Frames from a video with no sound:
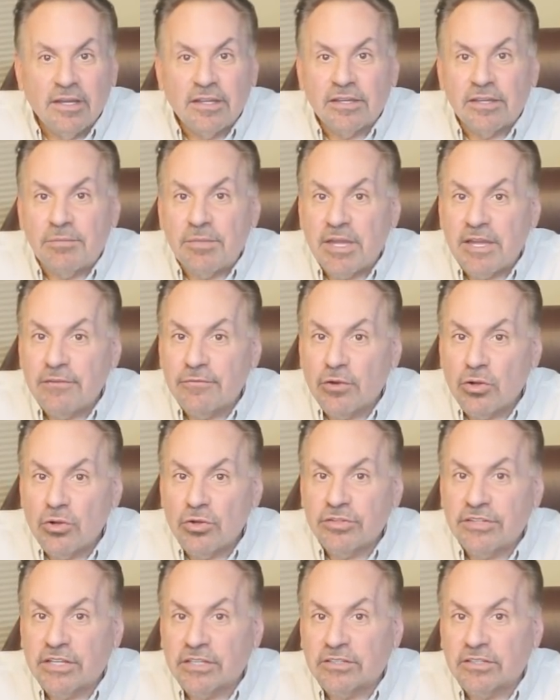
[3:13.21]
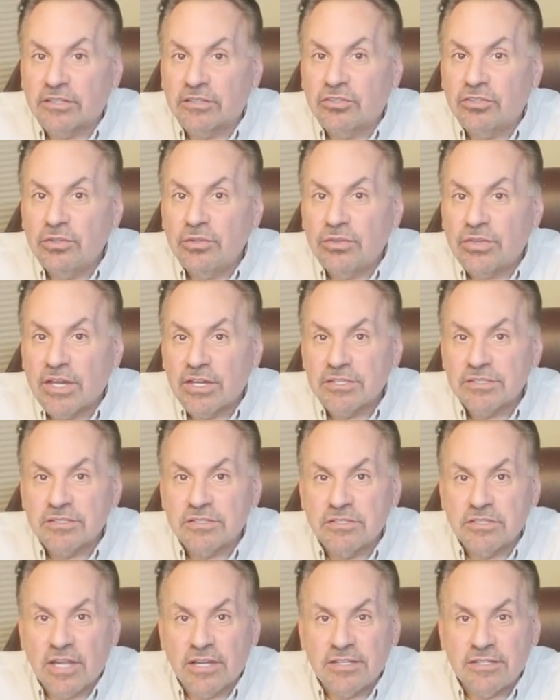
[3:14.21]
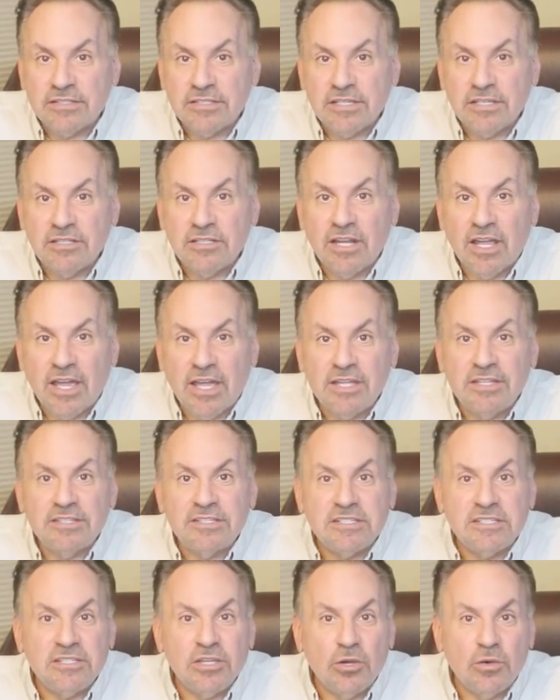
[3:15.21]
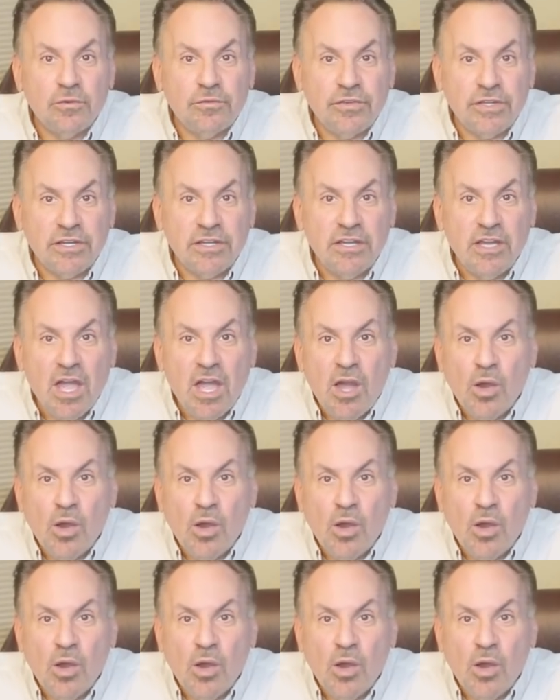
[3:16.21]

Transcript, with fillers: You may have heard that the two thousand nineteen N C O V